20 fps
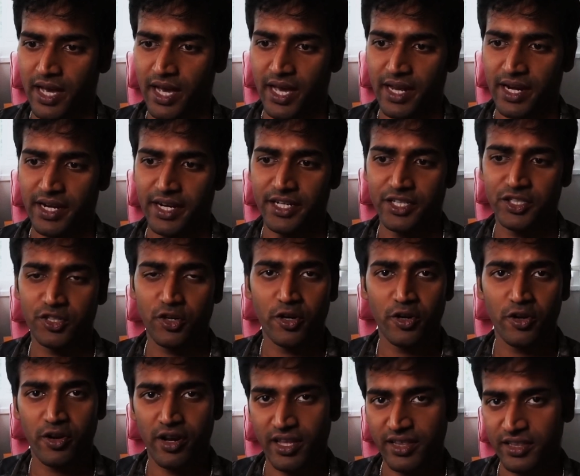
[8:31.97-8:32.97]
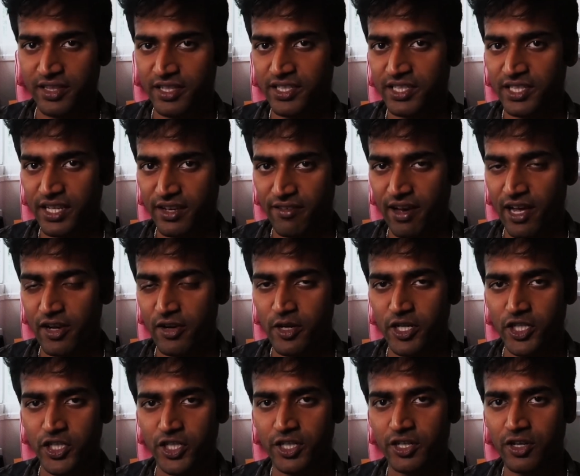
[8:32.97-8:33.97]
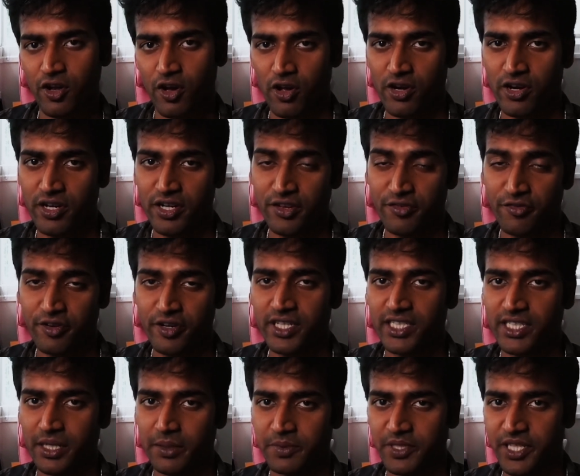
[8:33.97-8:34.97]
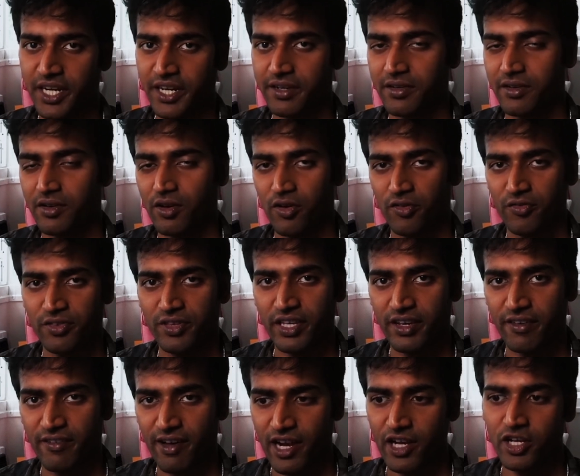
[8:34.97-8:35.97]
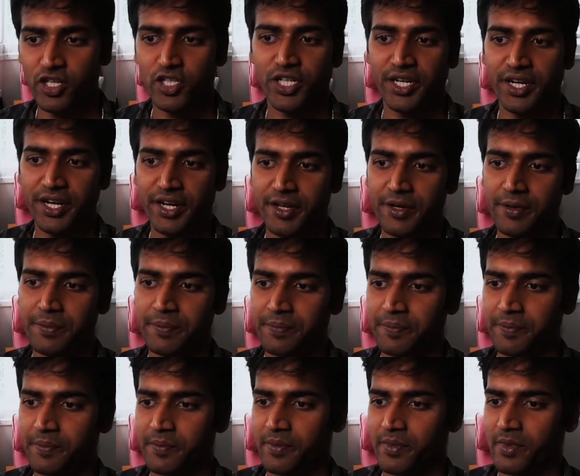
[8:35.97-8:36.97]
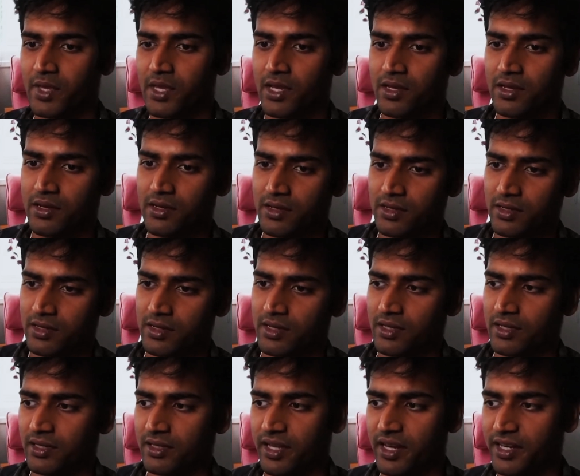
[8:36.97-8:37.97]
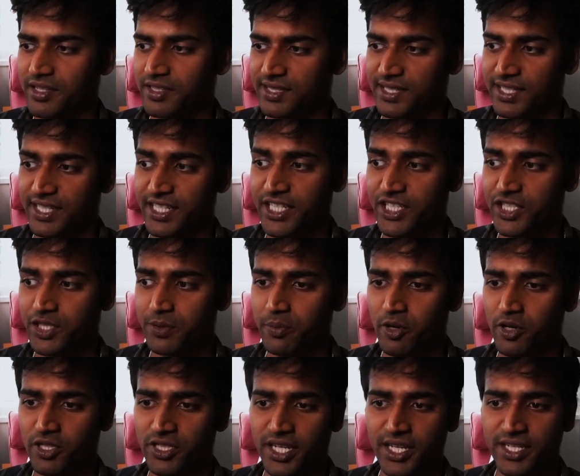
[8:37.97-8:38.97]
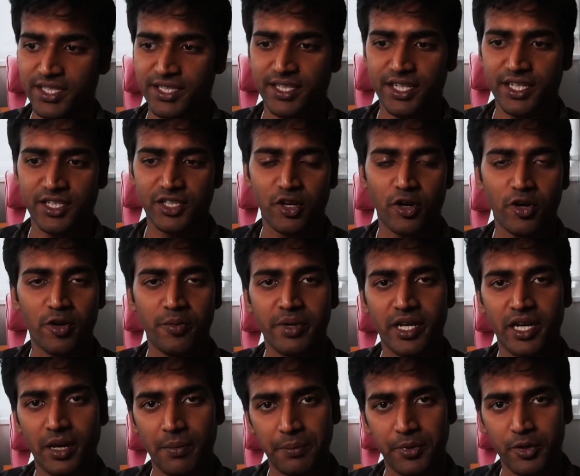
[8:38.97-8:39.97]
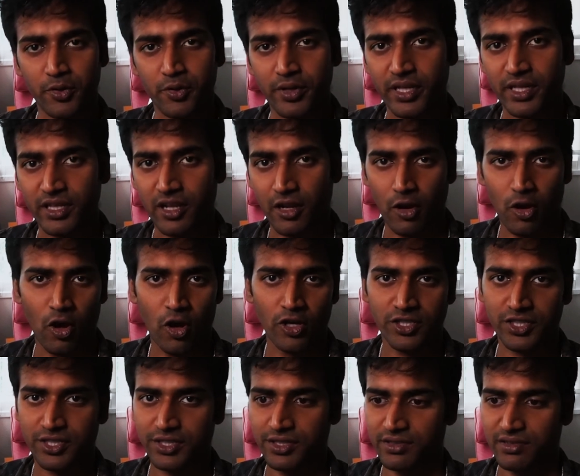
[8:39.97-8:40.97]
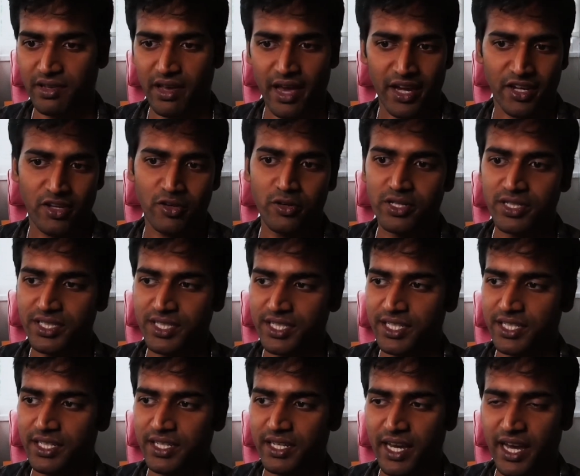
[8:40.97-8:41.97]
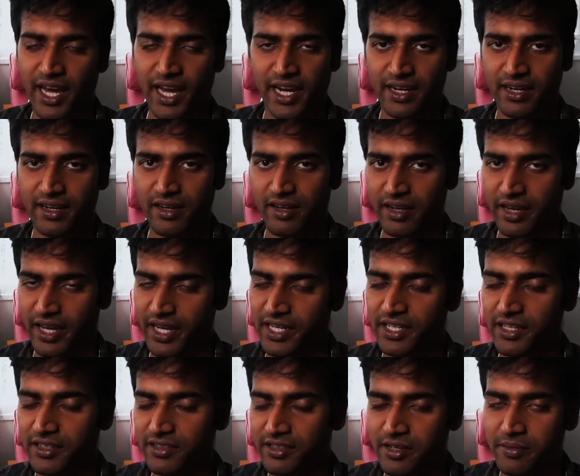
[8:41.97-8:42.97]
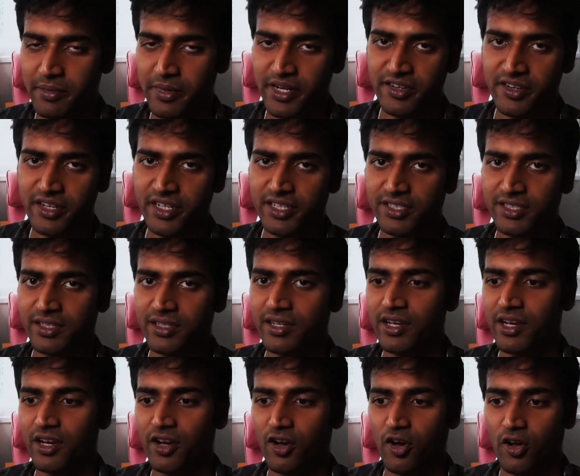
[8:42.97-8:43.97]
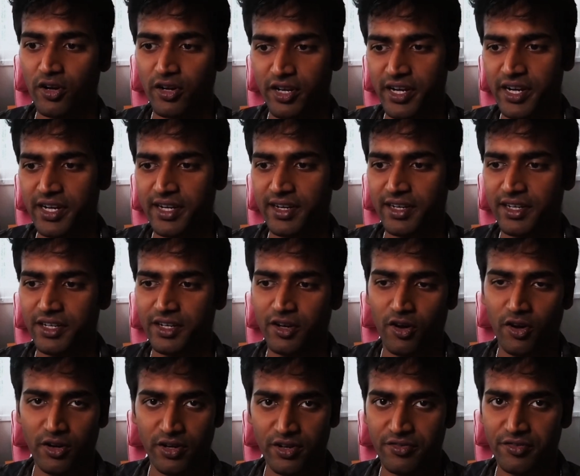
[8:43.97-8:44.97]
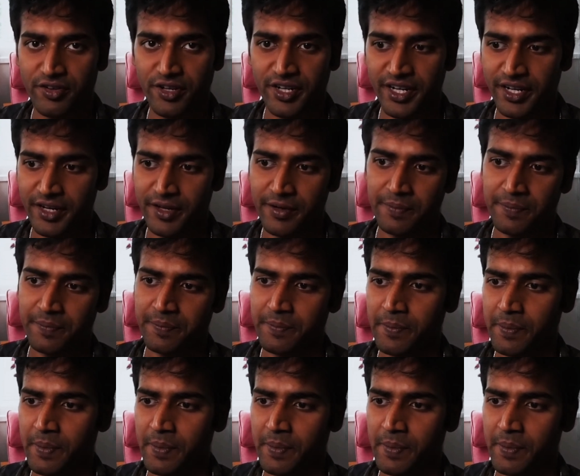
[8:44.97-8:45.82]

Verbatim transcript: And it is going to run this evaluation on a different subset of the evaluation data. That is, each process is going to be computing the loss, accuracy, and any other metrics concurrently on different data.